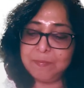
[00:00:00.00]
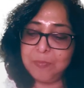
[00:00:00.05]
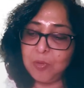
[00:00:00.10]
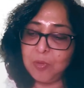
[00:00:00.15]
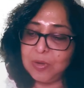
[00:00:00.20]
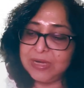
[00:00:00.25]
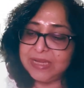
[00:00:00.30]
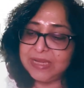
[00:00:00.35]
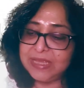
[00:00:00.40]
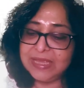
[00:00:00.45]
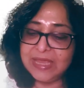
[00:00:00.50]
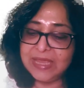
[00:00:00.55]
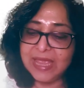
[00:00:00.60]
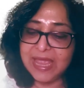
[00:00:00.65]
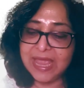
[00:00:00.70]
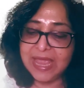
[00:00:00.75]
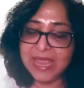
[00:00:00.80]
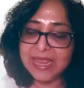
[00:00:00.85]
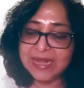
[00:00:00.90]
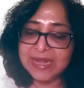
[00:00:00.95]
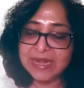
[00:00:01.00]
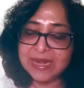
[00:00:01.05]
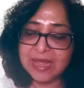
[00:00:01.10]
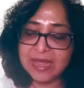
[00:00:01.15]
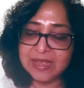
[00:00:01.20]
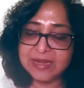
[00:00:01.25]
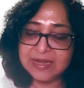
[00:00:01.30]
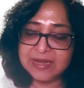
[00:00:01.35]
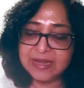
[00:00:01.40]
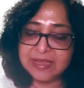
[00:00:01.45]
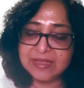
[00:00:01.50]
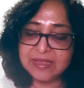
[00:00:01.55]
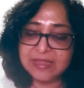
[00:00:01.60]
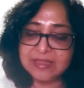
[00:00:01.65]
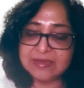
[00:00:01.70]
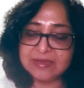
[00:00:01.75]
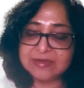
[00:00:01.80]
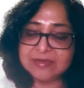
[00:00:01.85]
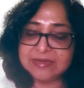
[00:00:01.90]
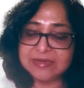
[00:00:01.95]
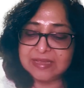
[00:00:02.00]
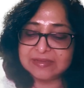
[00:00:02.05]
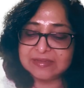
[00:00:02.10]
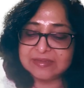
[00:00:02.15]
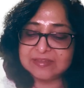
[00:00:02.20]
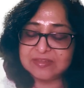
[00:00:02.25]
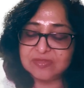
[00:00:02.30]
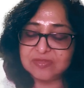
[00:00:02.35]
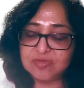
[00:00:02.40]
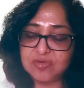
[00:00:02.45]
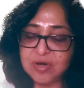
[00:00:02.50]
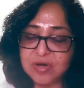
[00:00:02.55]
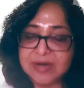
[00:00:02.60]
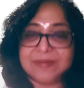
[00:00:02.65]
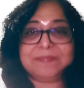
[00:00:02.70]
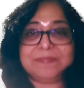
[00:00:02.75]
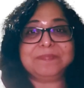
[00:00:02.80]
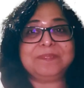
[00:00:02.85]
polyanionic dextran.